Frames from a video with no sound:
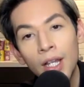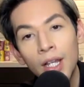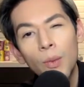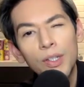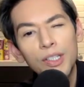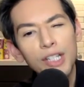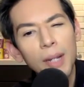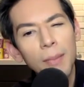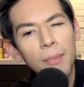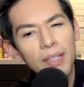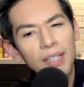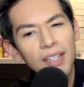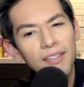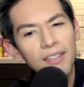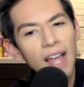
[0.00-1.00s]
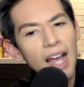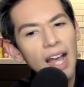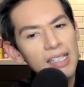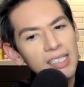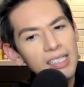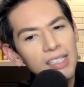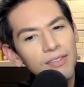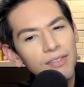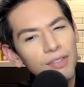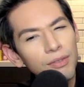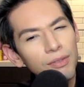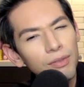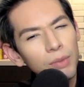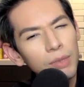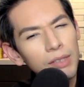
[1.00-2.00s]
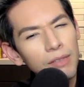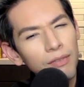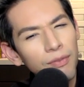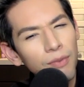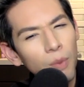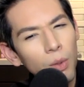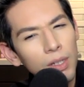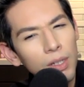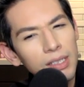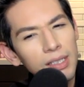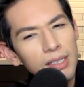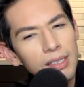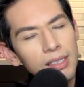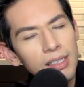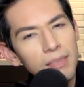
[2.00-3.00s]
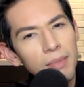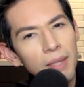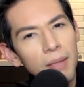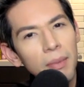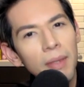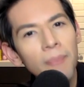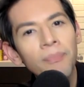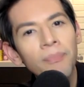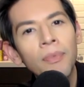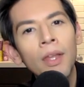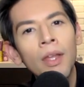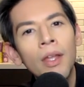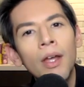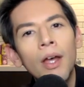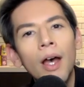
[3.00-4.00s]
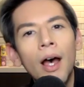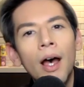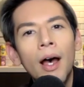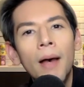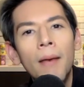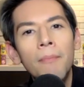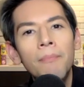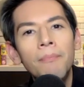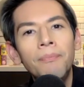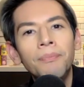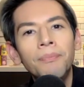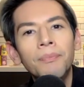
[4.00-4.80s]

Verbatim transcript: which I believe lasted for, was it four seasons maybe? Um,